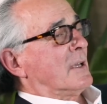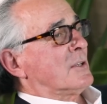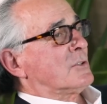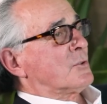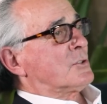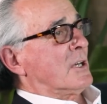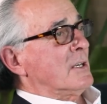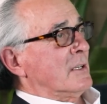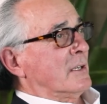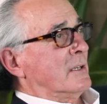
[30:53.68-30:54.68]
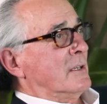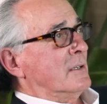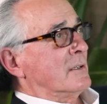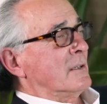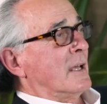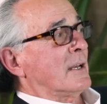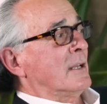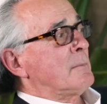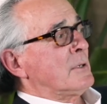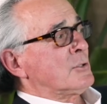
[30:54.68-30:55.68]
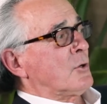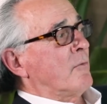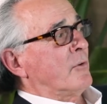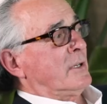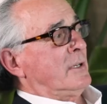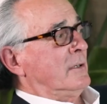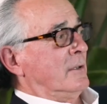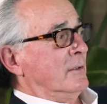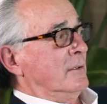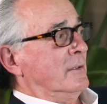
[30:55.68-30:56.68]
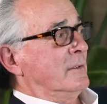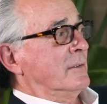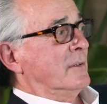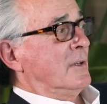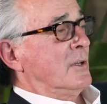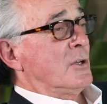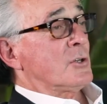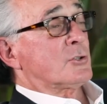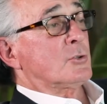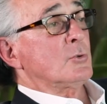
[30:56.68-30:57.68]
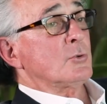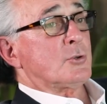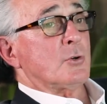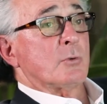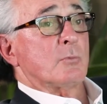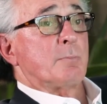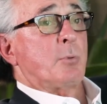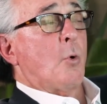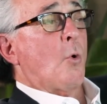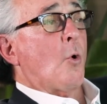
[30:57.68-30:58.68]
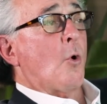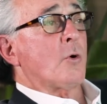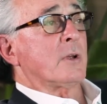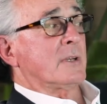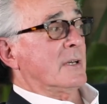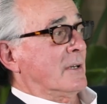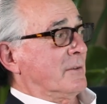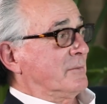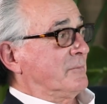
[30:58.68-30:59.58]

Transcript: And so suddenly, like lemmings over a hill, school children were pouring down.